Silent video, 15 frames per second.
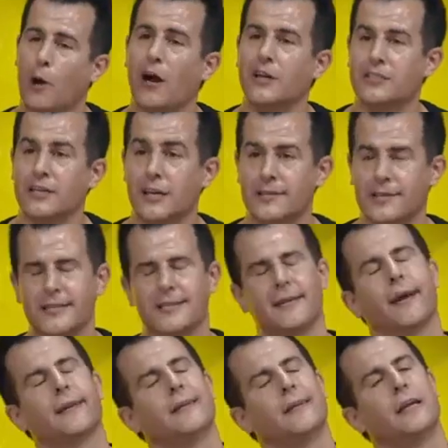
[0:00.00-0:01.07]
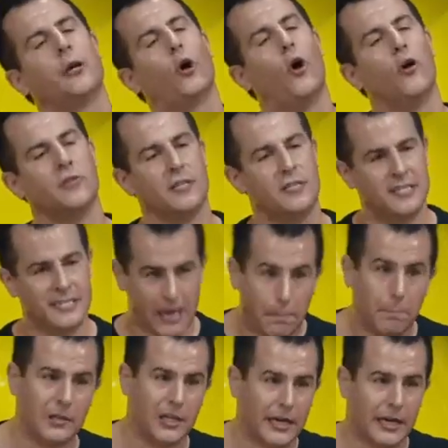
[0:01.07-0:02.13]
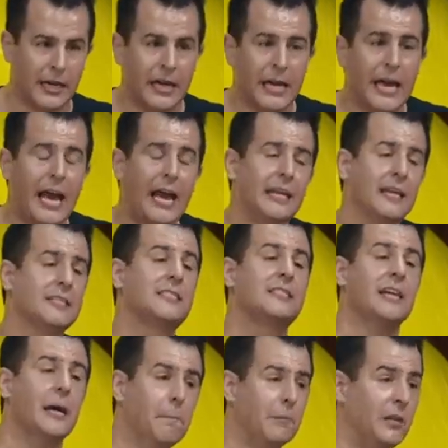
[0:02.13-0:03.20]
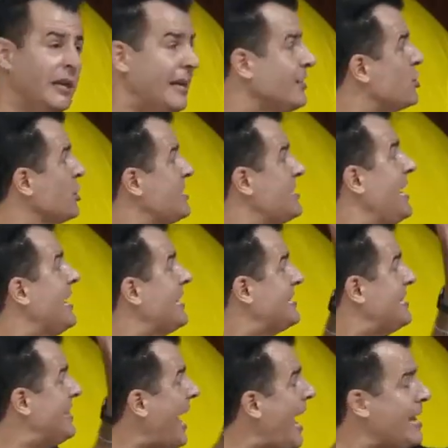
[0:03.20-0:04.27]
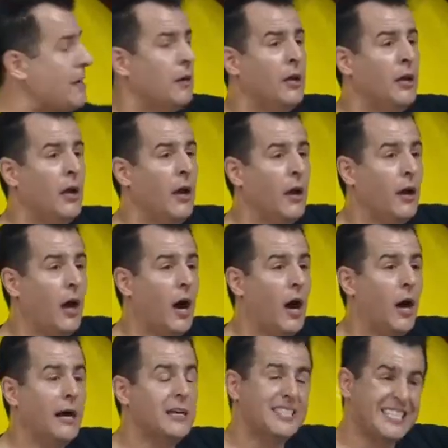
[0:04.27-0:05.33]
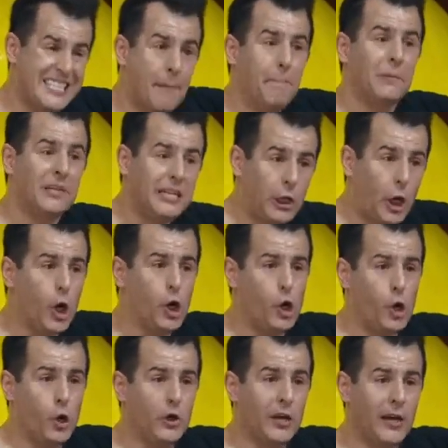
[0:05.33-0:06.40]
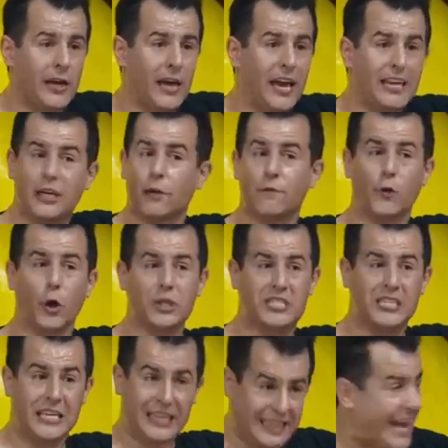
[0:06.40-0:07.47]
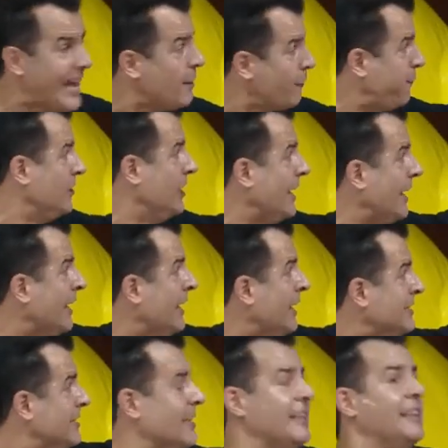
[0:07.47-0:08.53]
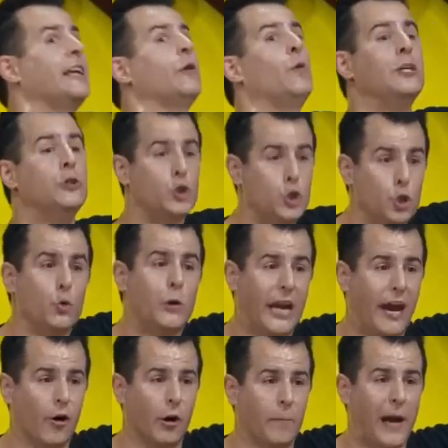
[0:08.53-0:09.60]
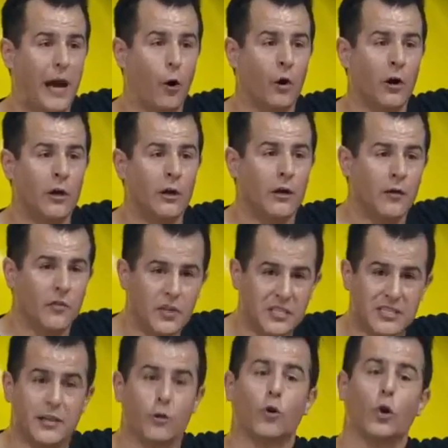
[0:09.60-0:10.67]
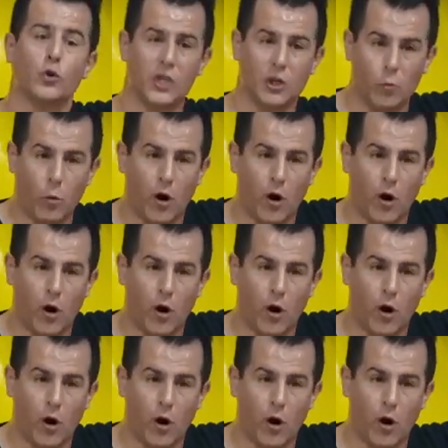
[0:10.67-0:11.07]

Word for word: process is technically called assembling. And assembling just takes that uh, assembly code and converts it, thankfully, to the thing we do care about the zeros and